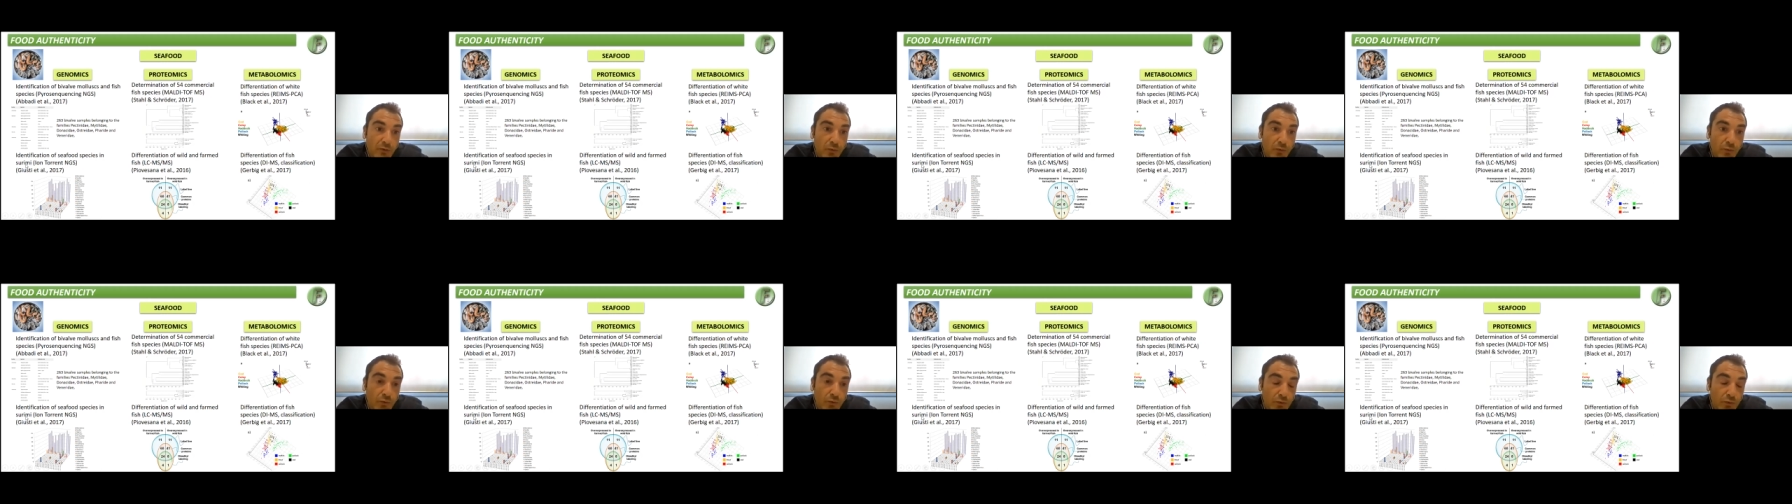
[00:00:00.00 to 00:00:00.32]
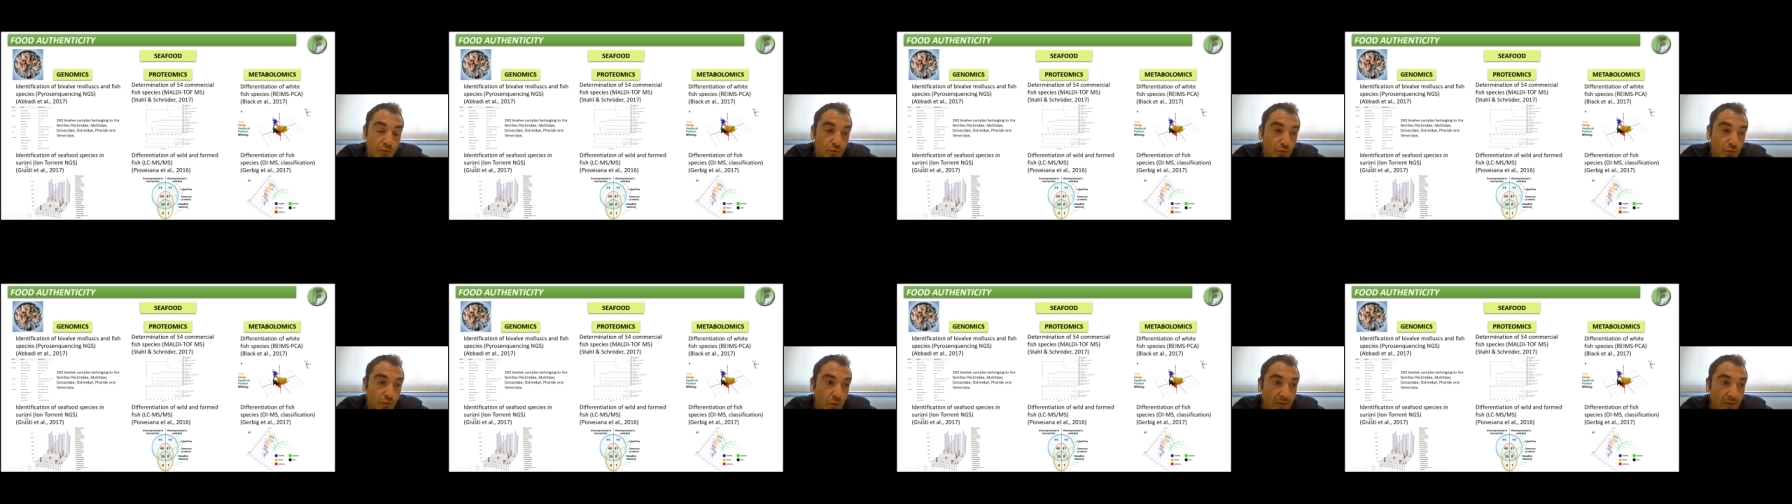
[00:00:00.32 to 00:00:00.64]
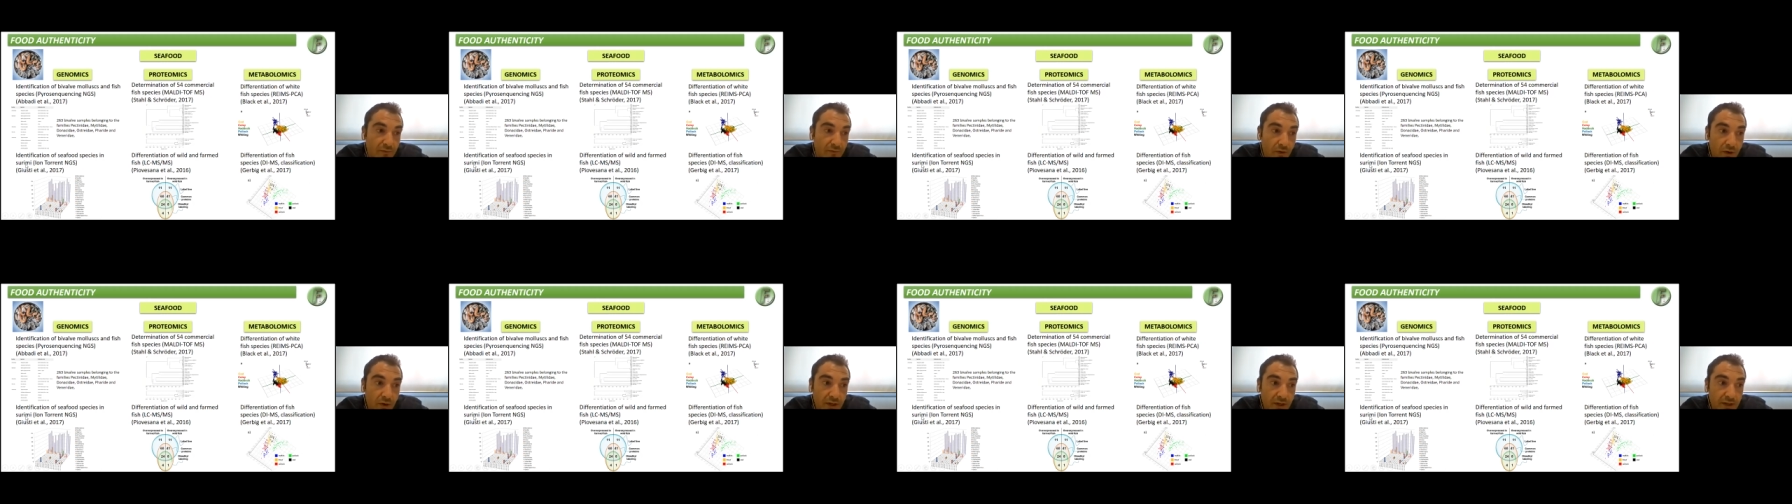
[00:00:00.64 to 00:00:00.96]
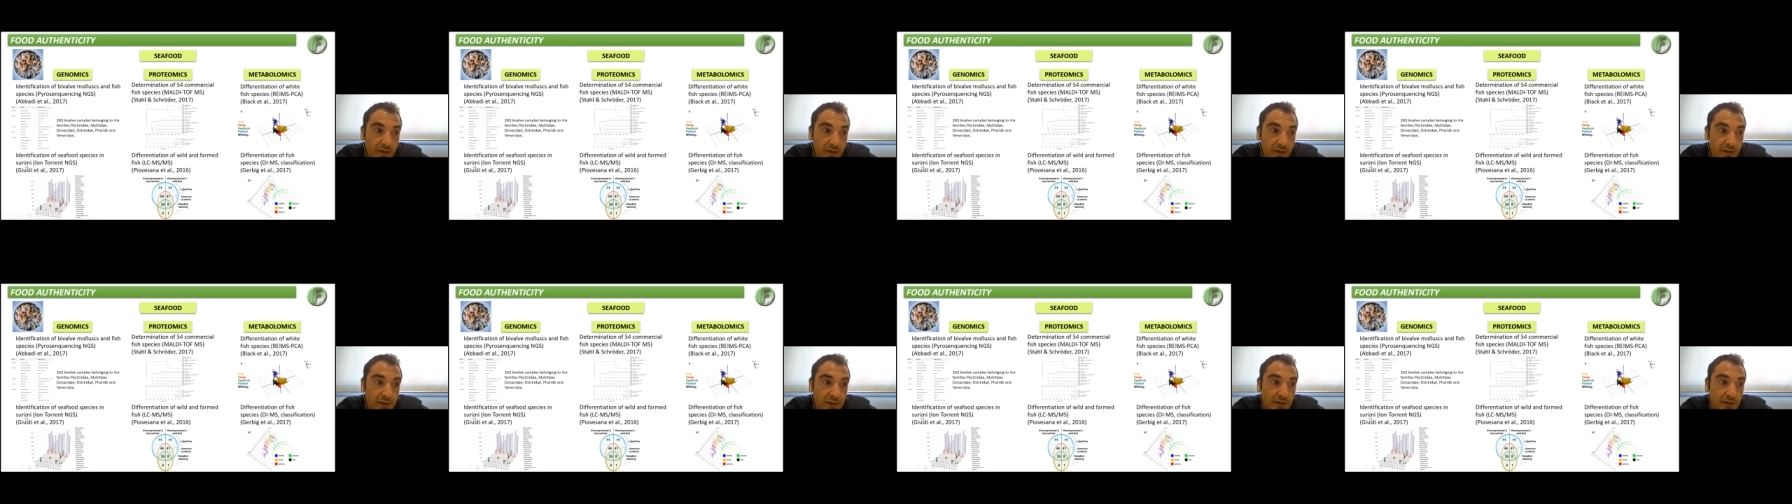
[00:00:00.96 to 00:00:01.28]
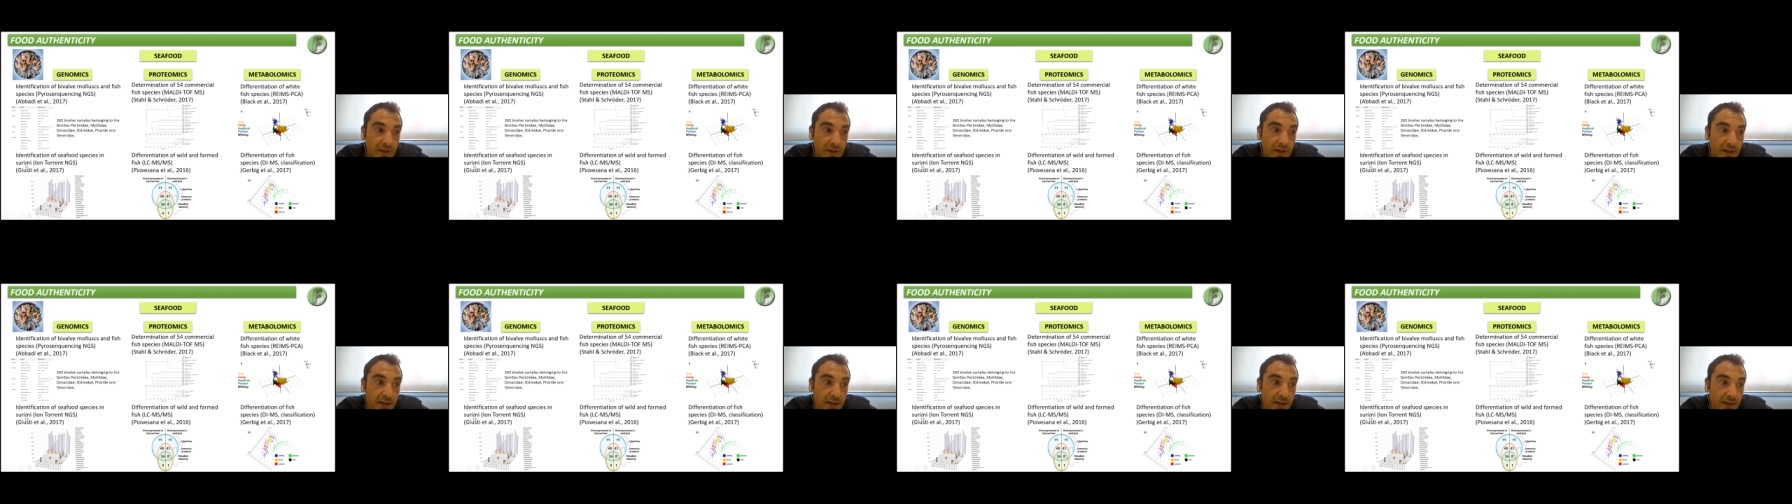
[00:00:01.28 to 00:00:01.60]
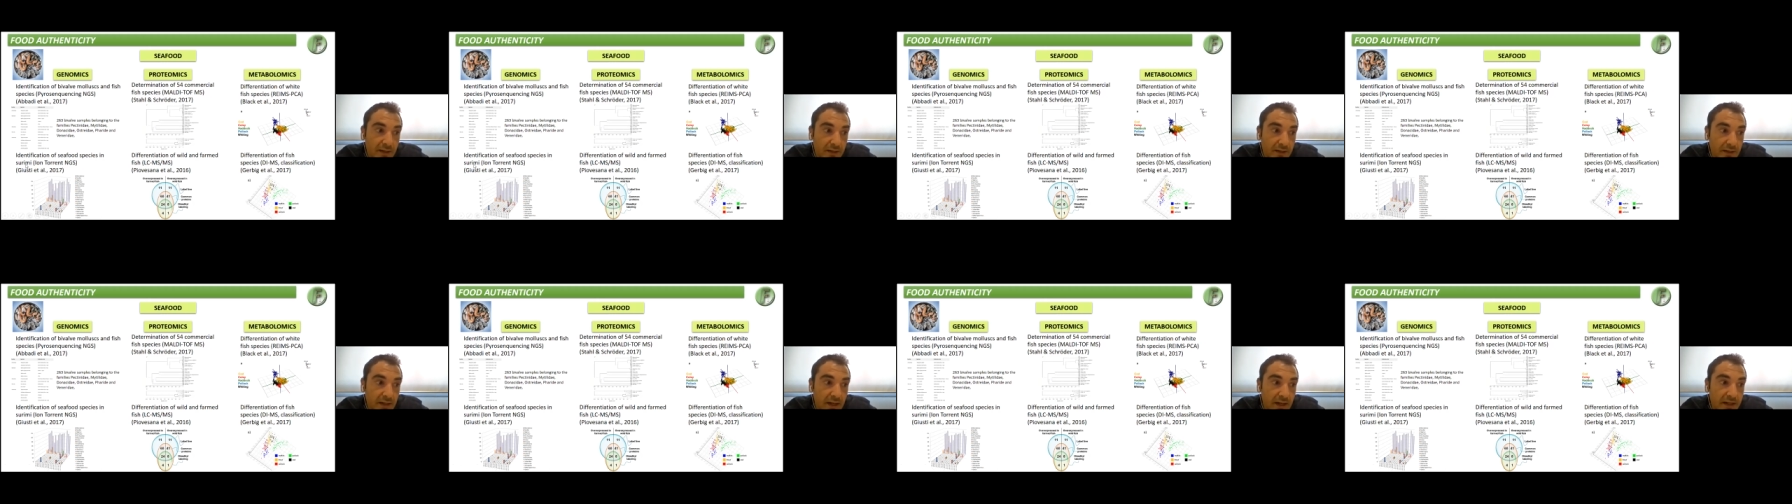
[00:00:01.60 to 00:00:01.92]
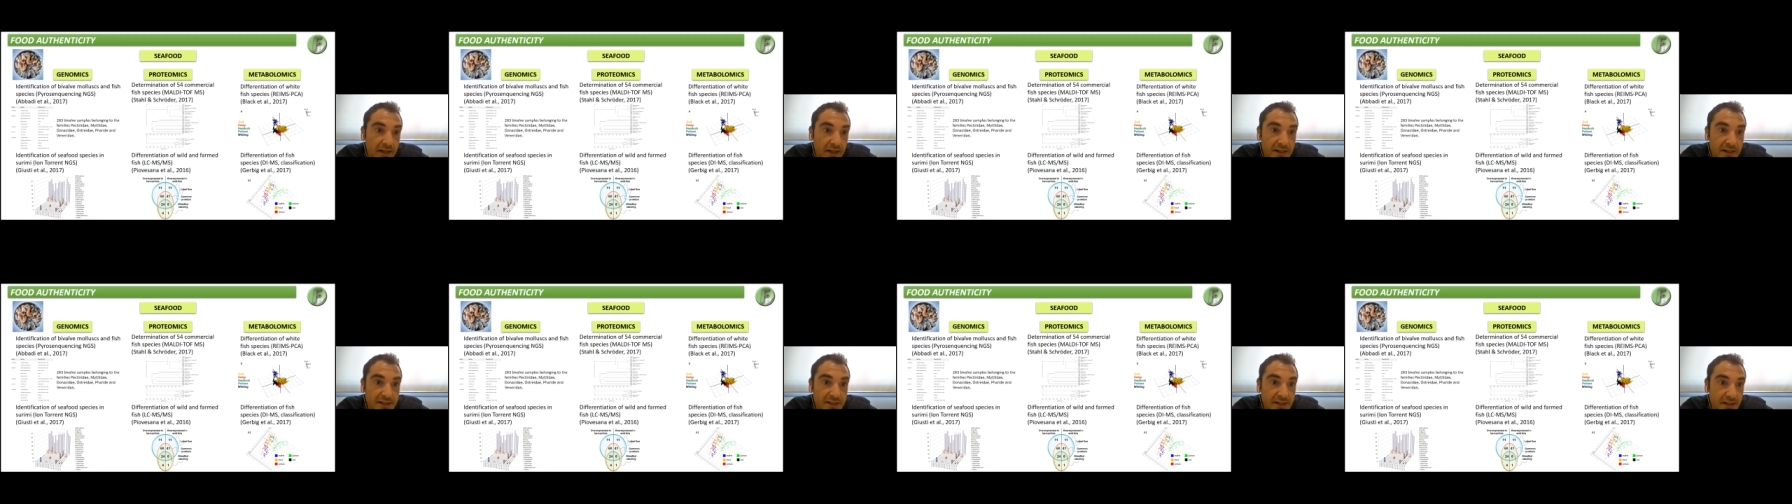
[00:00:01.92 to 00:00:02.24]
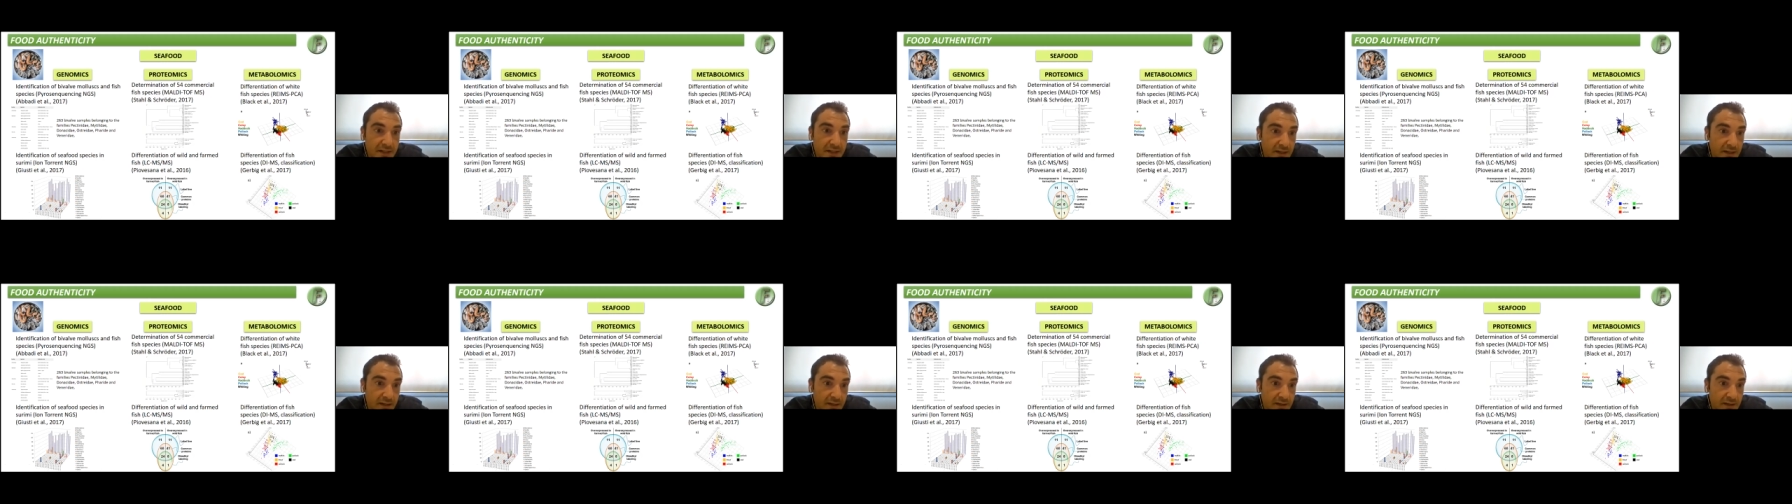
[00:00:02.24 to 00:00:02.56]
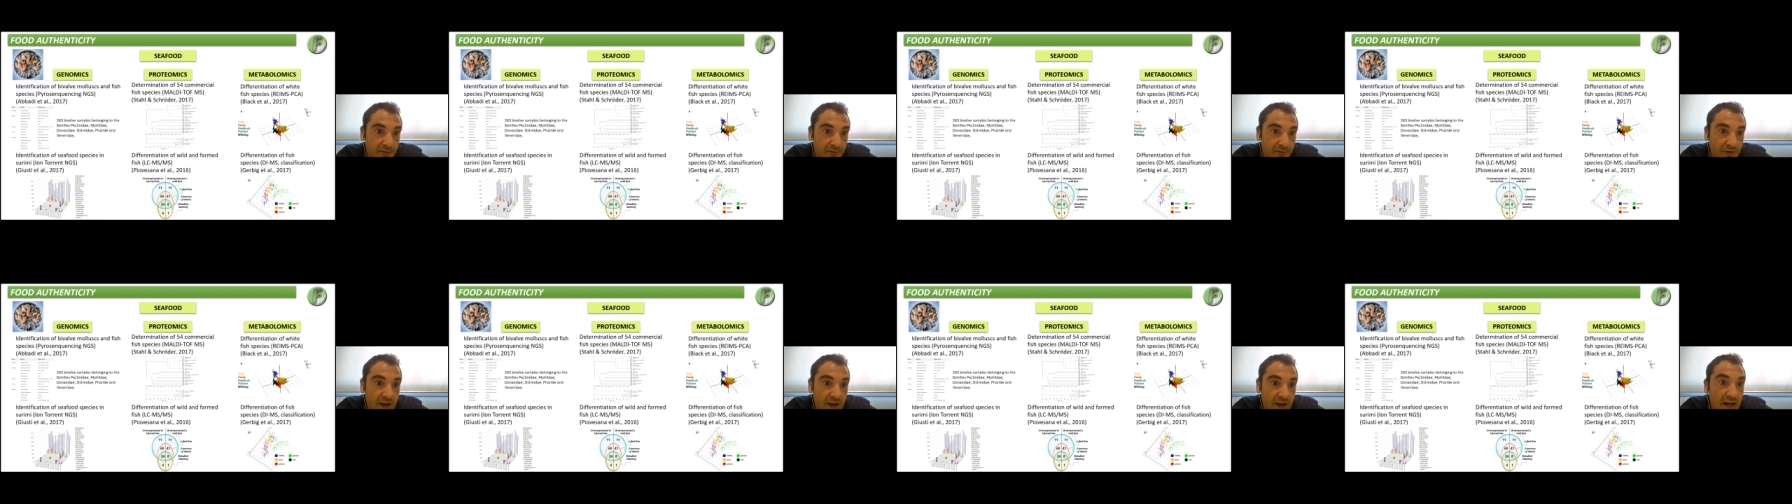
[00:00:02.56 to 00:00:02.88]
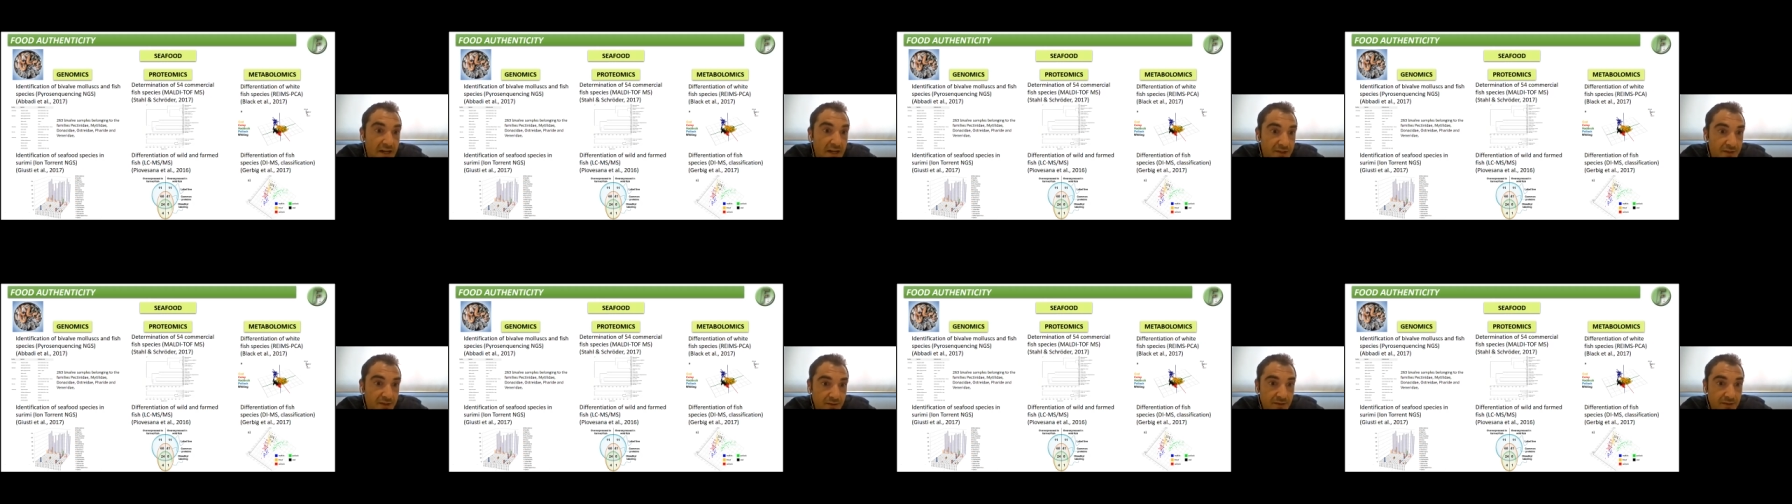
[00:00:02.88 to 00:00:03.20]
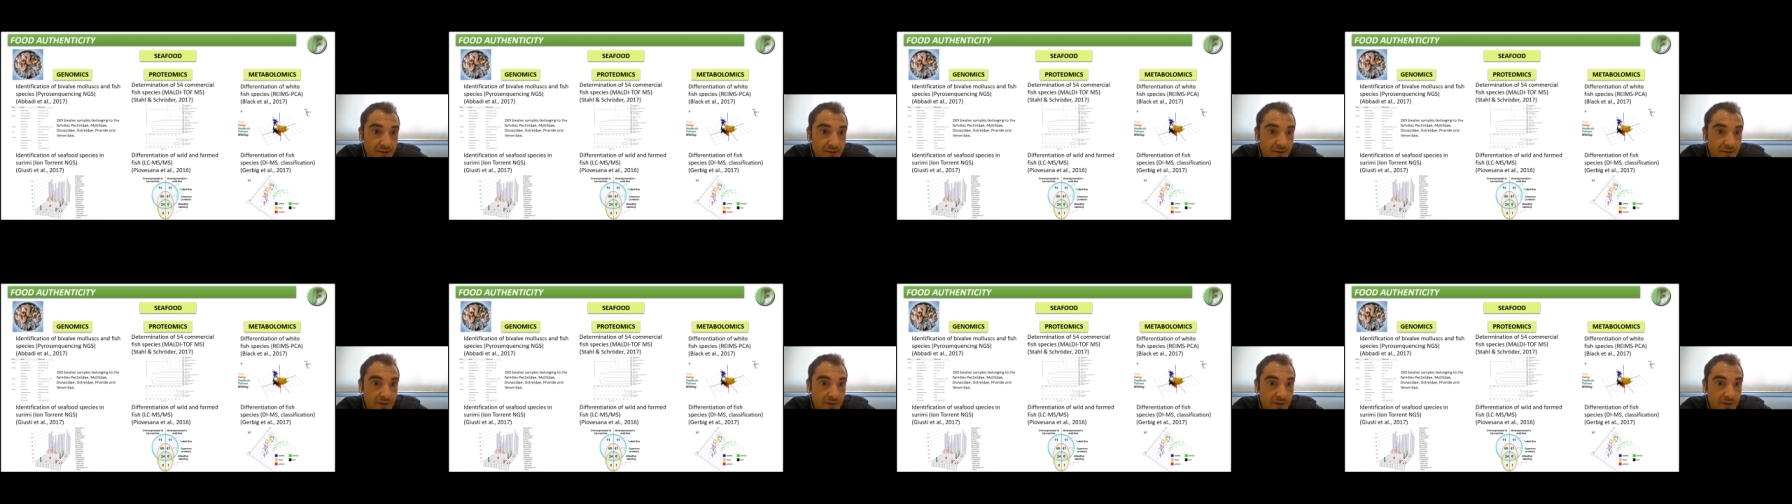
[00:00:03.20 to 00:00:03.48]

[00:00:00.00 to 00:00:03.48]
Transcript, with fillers: to, to avoid uh, allergic uh, reactions.